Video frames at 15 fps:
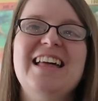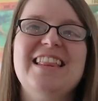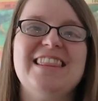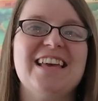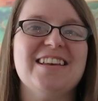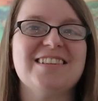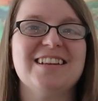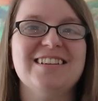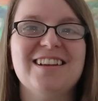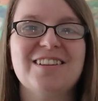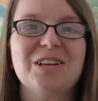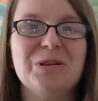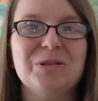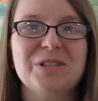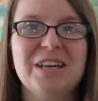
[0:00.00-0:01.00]
There's
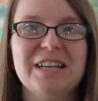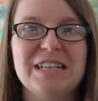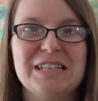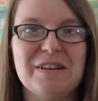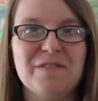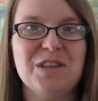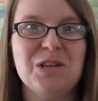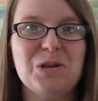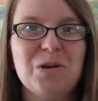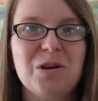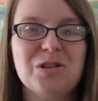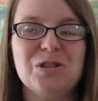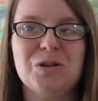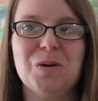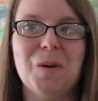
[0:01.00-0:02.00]
another alternative that you
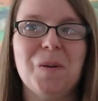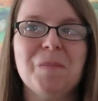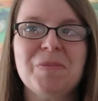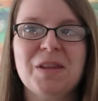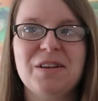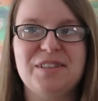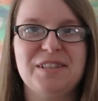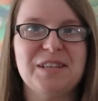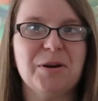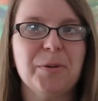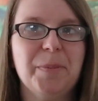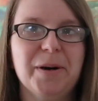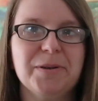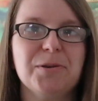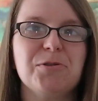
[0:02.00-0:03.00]
can do to tell
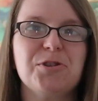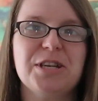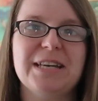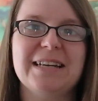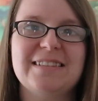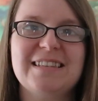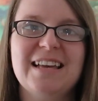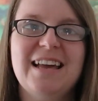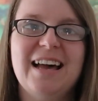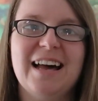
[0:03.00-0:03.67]
apart your chicks,